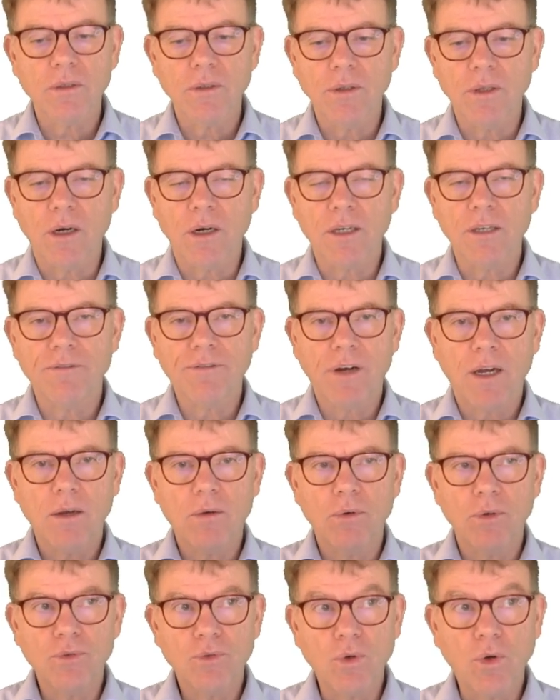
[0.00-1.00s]
Now, if I
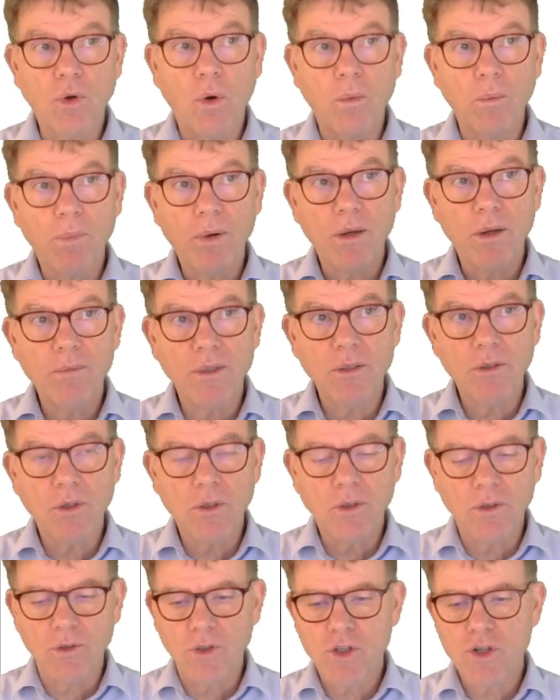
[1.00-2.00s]
want to complement the
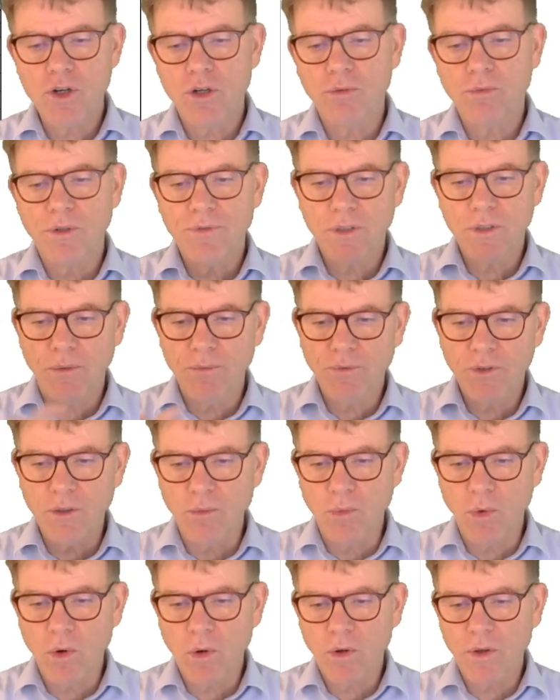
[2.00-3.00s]
condition with something
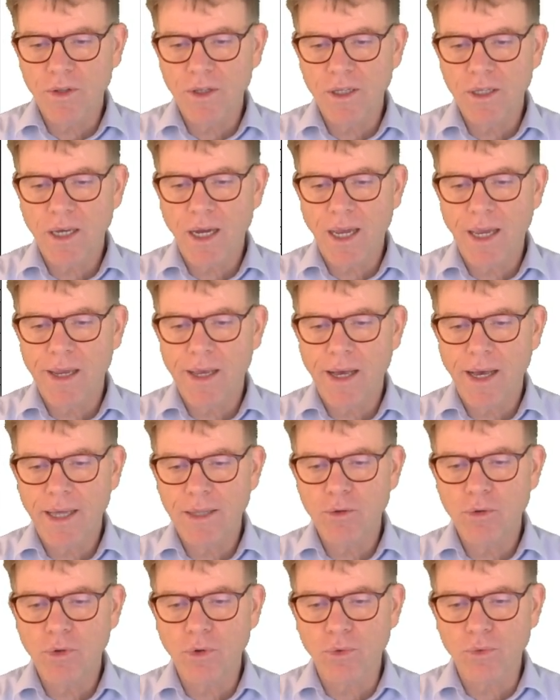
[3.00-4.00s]
more, then I
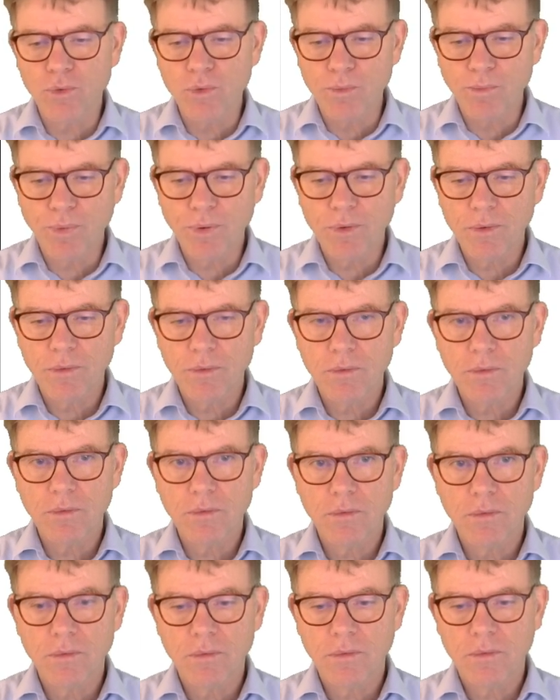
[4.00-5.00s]
had a group
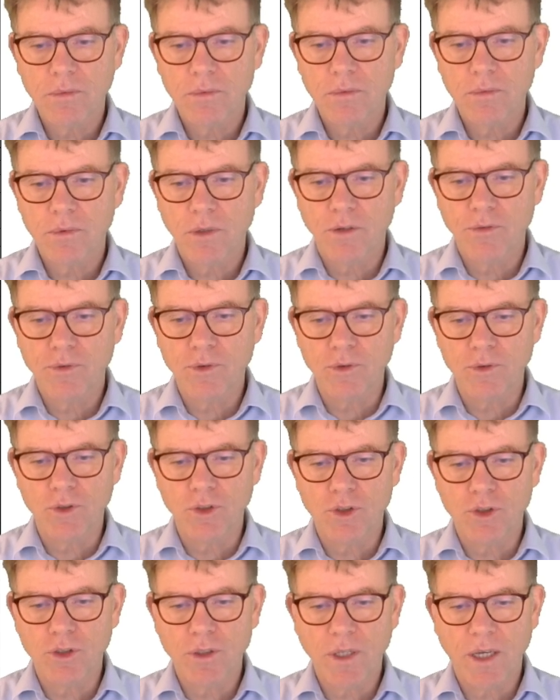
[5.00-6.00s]

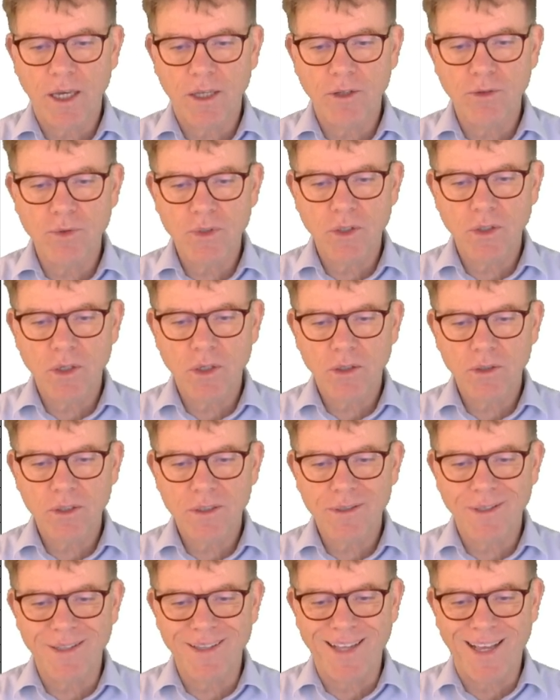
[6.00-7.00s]
condition, and you see now
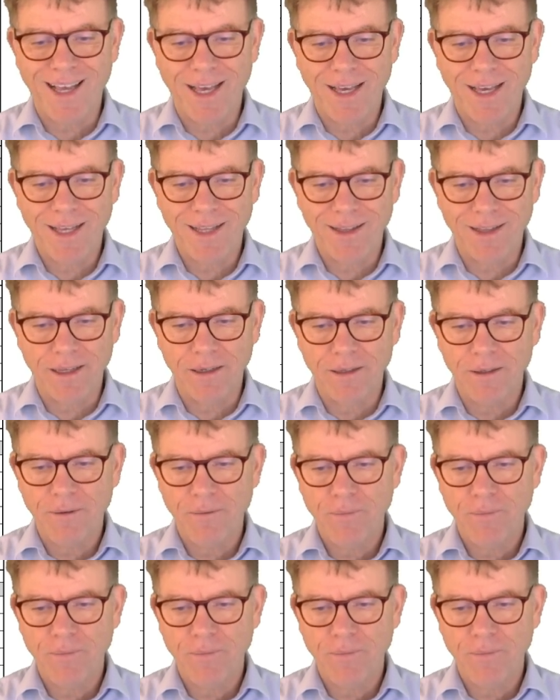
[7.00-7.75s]
it's an and.